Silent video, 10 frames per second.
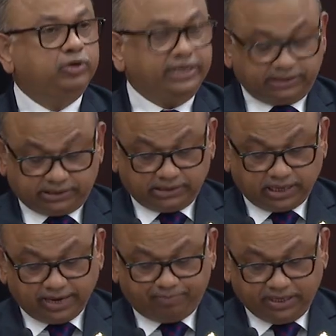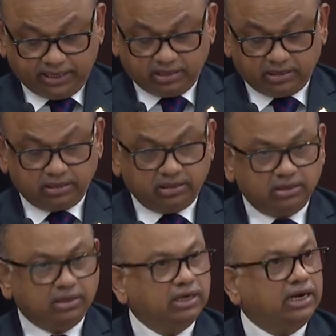Police, IP.
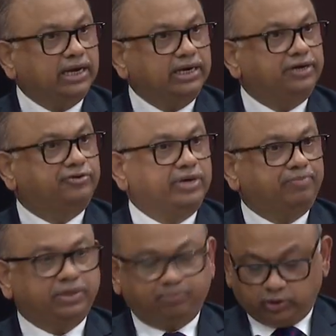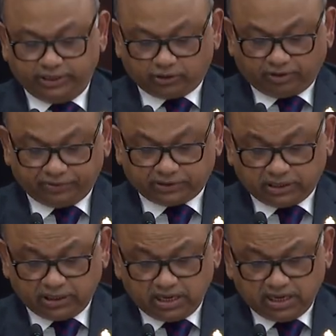An intrepid police
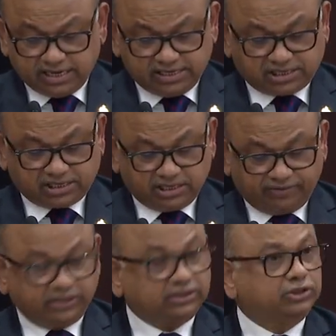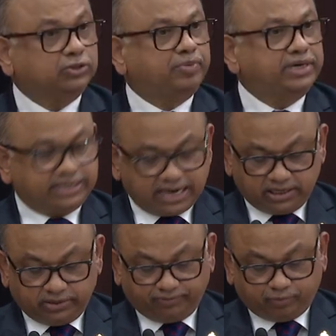officer, he served as a
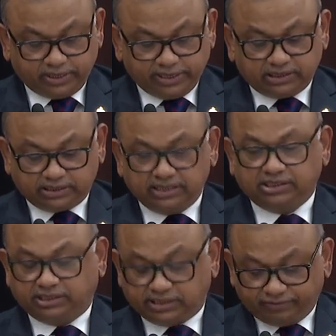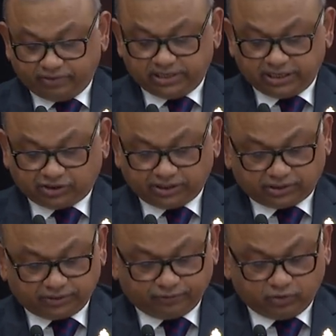superintendent of police in several
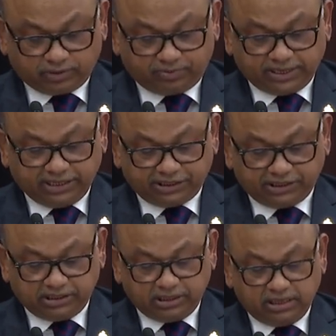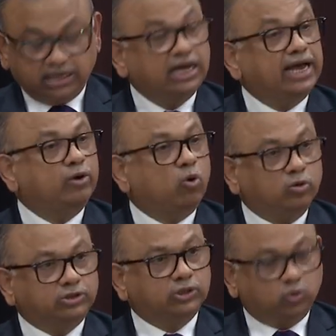districts of Uttar Pradesh and
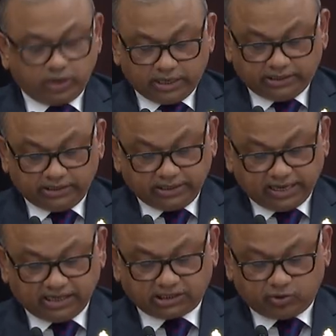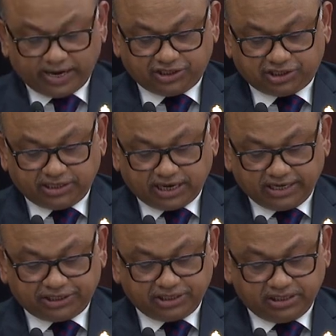also worked as range
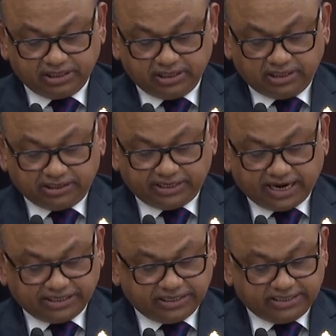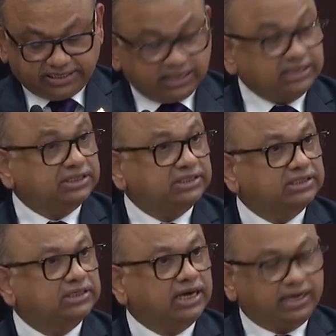DIG, DIG intelligence
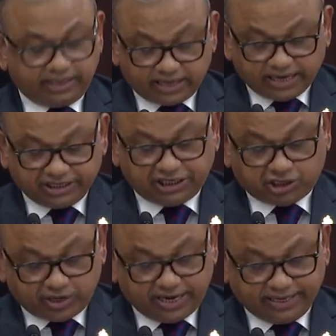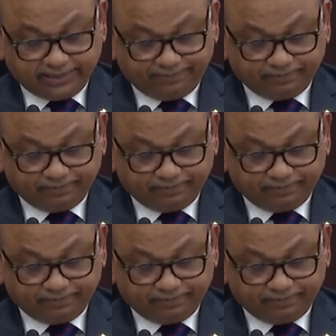and DIG training.